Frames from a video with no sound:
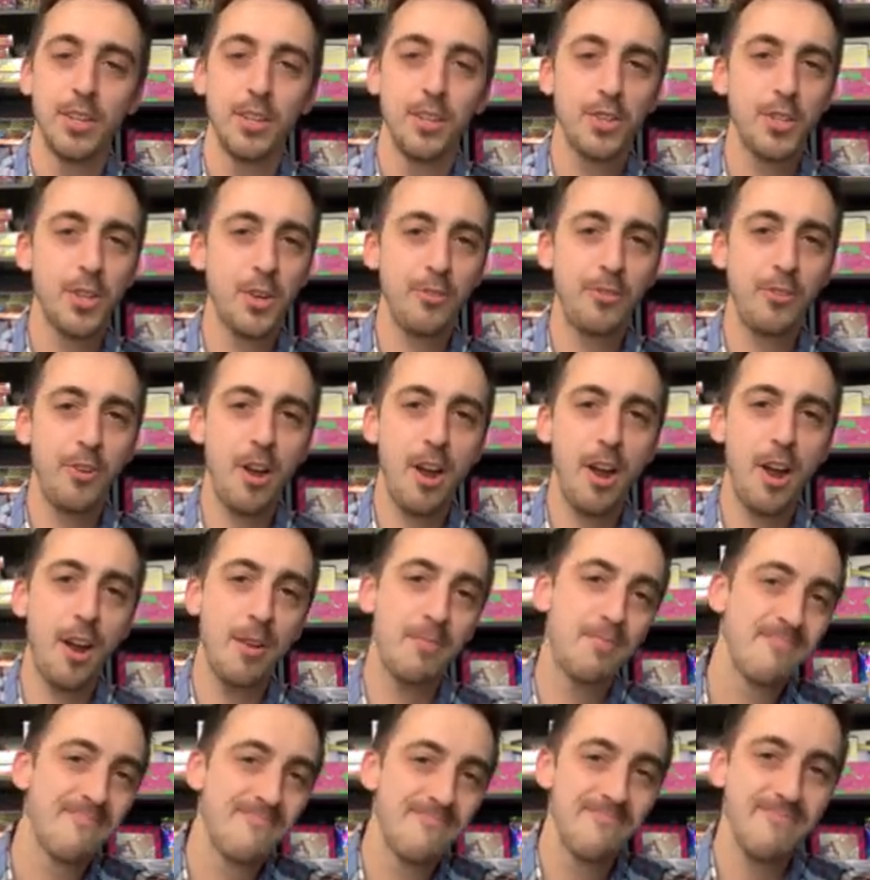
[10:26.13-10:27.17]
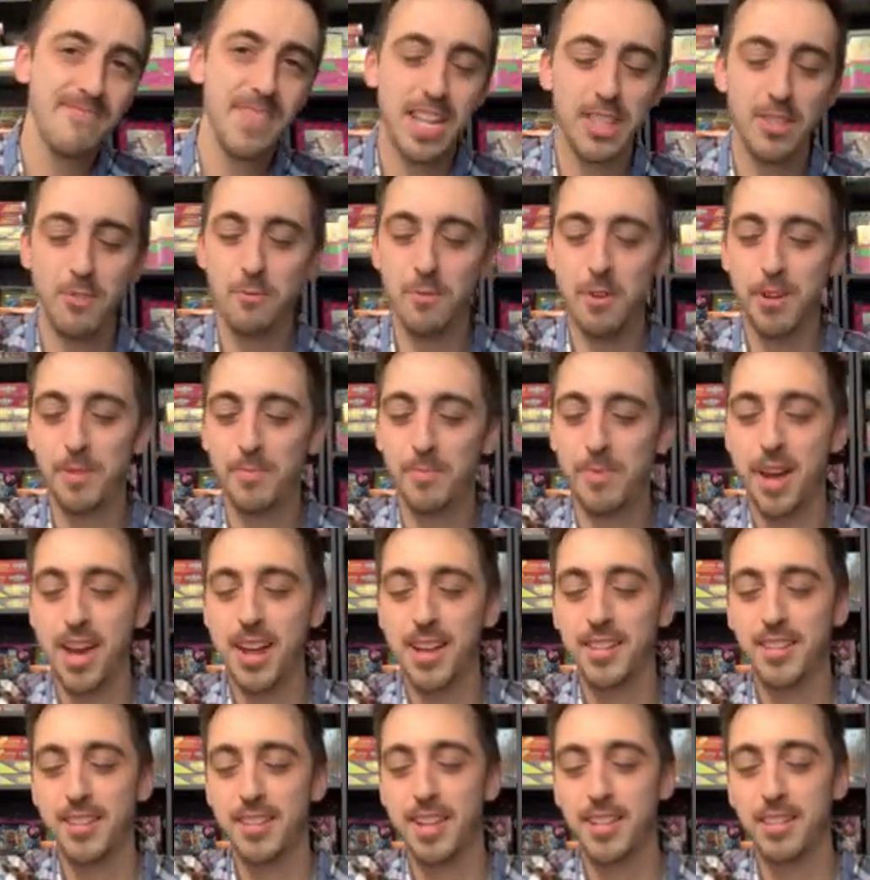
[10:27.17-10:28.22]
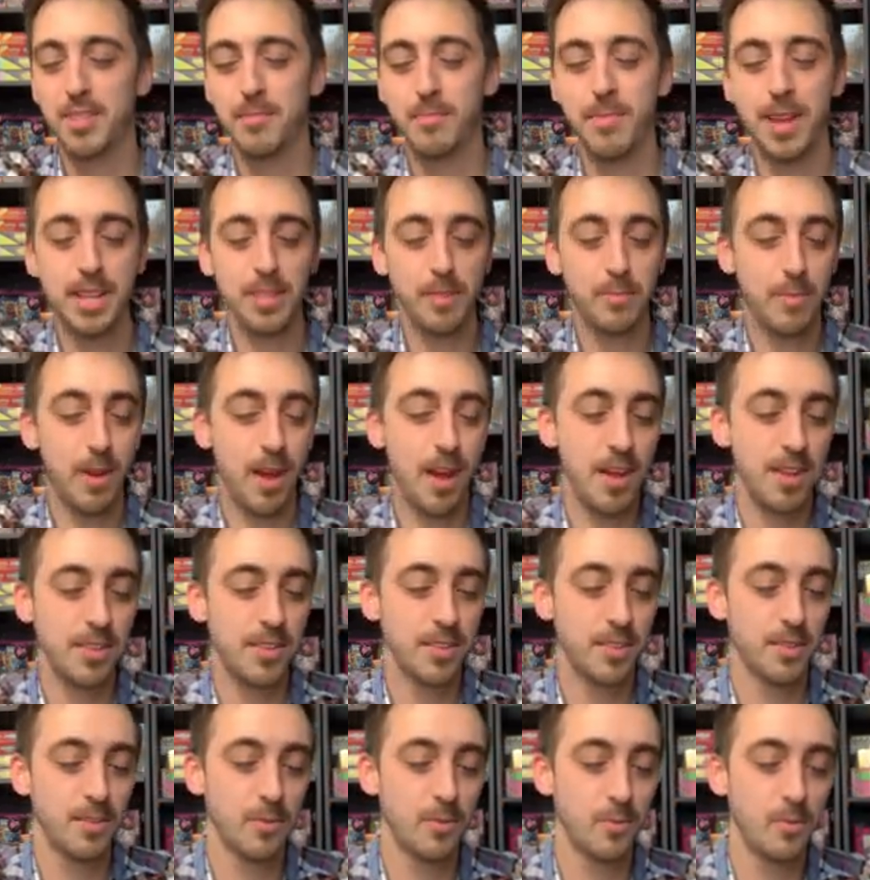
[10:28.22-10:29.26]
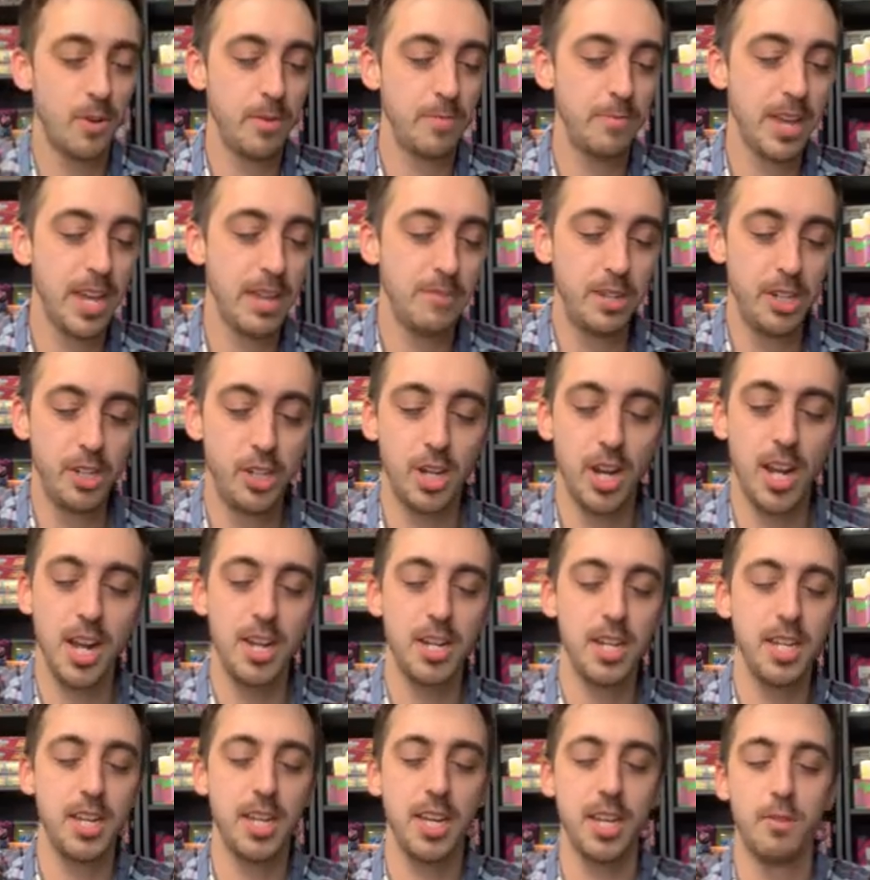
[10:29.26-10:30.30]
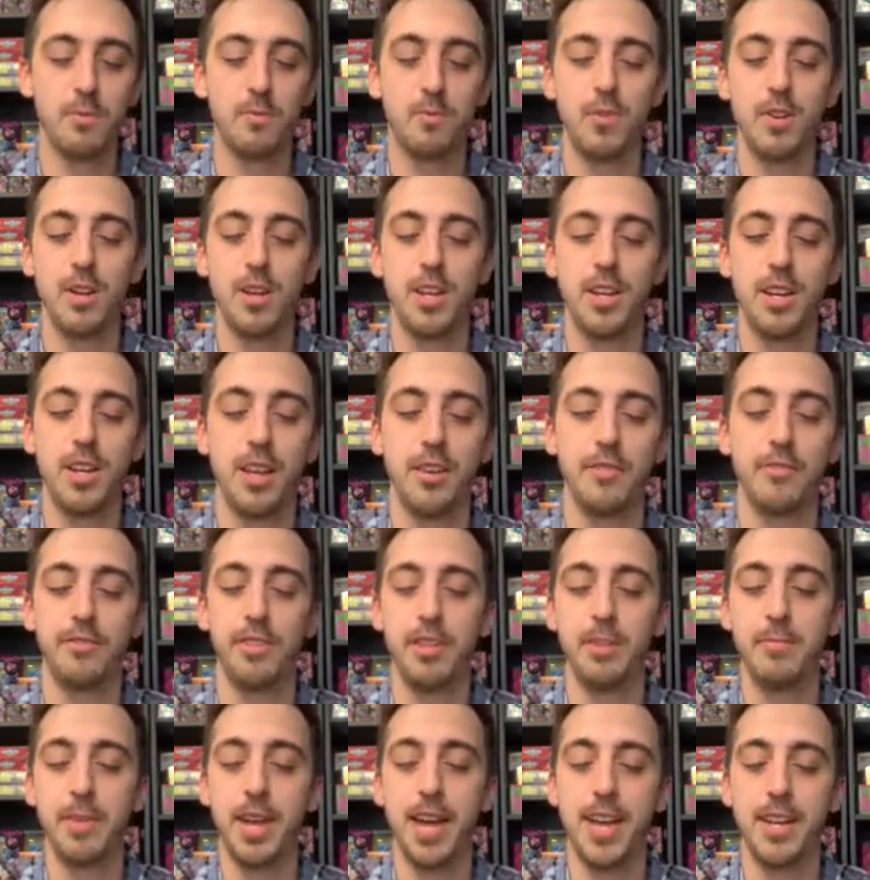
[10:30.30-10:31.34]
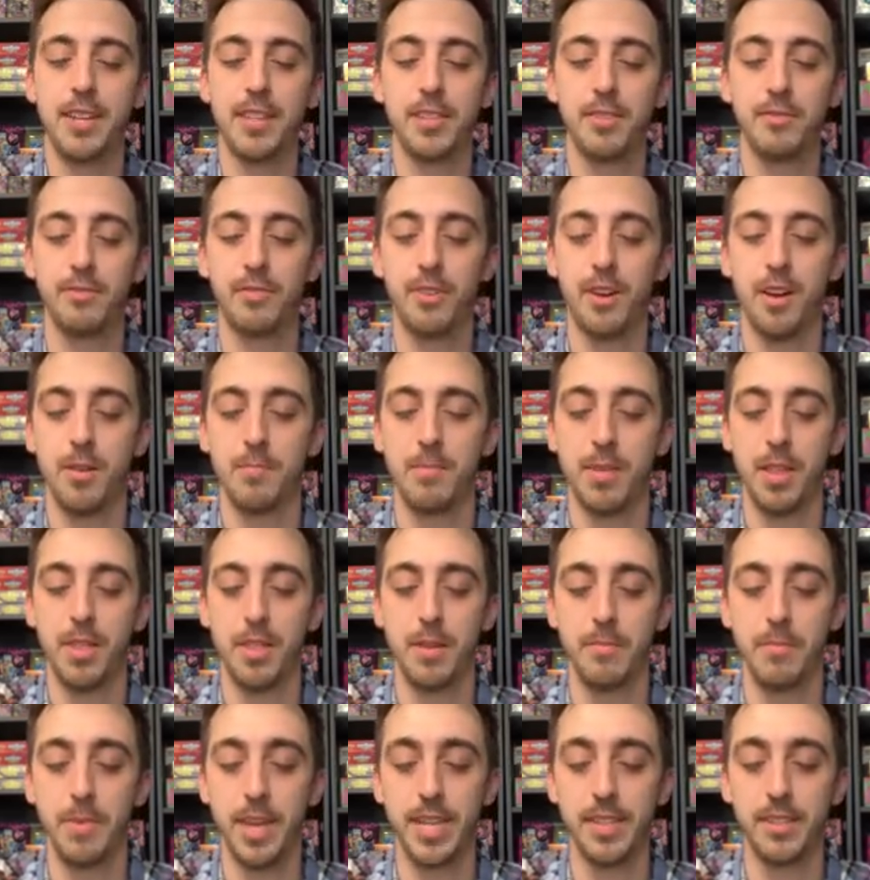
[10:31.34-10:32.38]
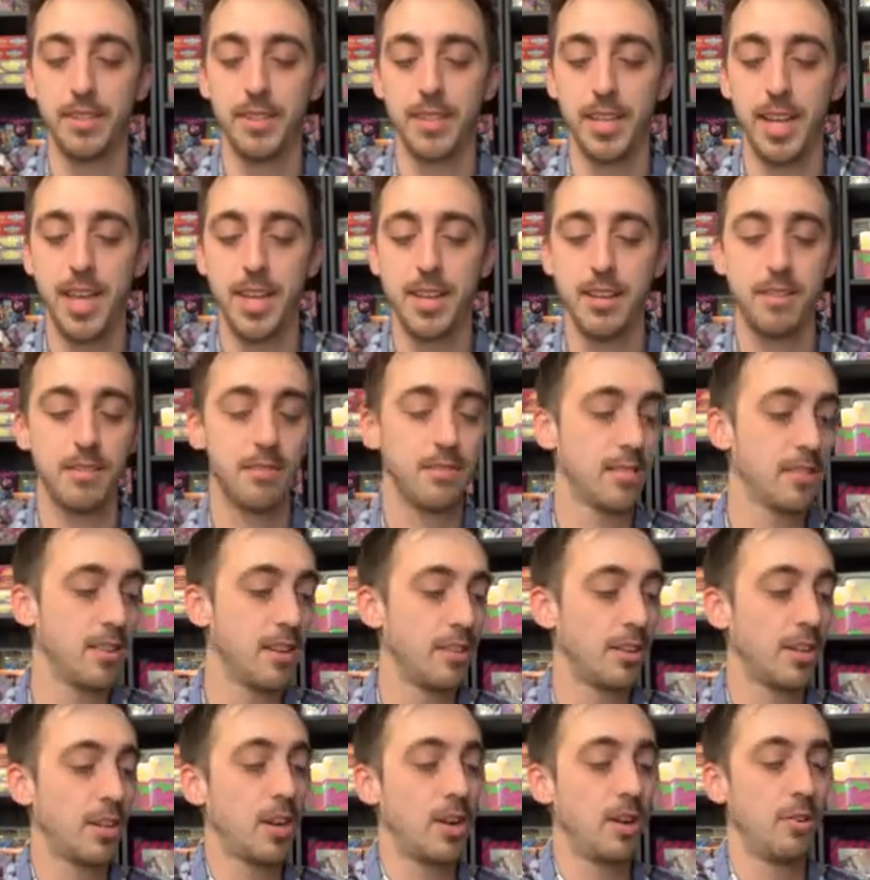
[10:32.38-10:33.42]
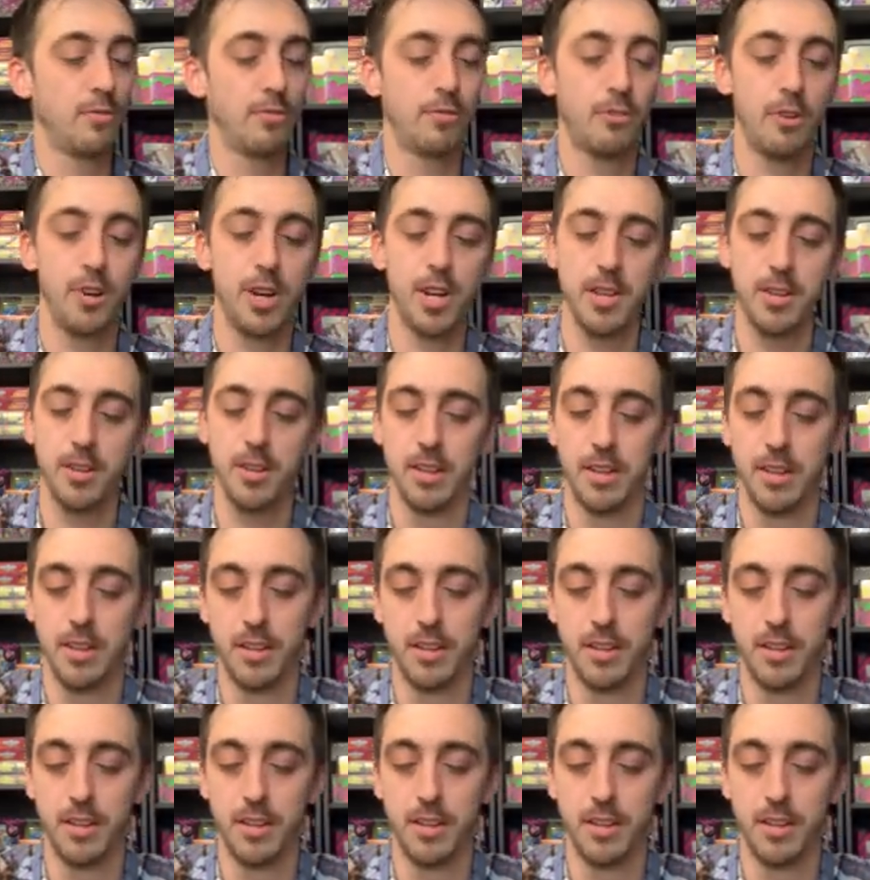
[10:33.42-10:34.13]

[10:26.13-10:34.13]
So far, not the worst box, not the best box. One baby shiny and one VMAX from the main set. That's another code for you.